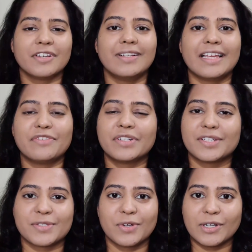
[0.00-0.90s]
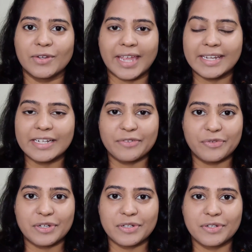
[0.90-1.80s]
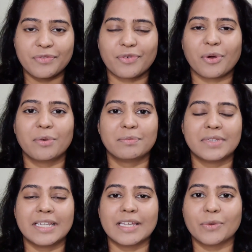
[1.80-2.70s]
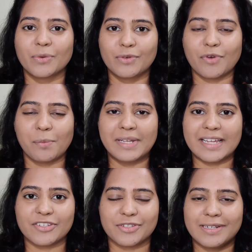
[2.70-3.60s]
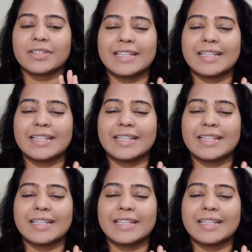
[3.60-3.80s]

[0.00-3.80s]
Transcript: real life it does not look any different from the old formulation.